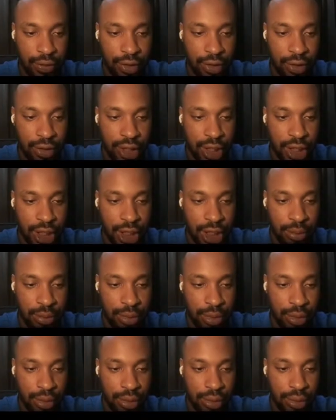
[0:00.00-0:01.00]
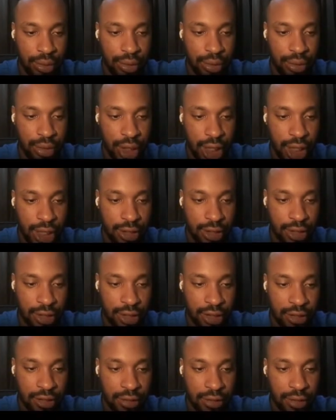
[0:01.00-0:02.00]
just their emails as
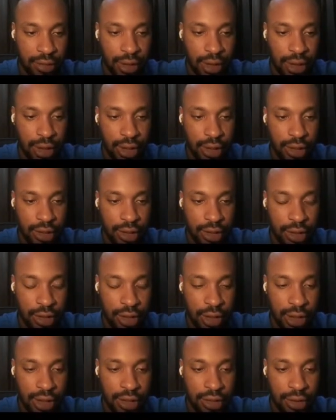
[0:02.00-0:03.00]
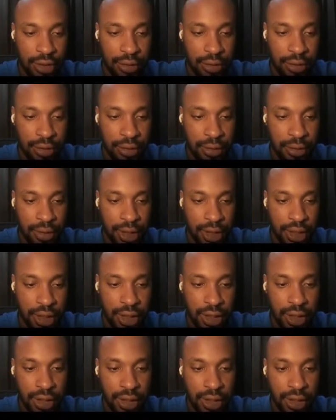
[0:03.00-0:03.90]
a list of string.